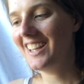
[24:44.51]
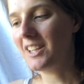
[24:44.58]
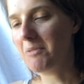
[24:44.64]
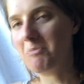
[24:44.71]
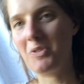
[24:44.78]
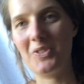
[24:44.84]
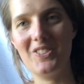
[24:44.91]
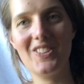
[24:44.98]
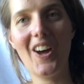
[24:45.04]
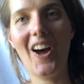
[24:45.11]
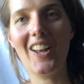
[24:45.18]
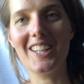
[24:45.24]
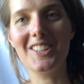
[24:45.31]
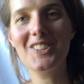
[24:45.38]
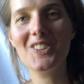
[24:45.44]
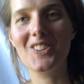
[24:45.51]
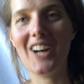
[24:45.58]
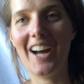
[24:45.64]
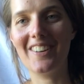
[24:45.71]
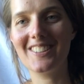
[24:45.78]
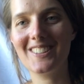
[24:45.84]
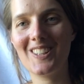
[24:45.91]
I'm not entirely sure
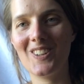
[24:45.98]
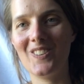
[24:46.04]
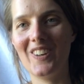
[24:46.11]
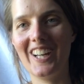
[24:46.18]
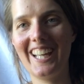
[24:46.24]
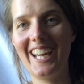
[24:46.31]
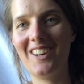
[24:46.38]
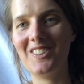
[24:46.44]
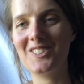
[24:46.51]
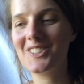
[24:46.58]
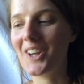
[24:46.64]
how it's going to work out.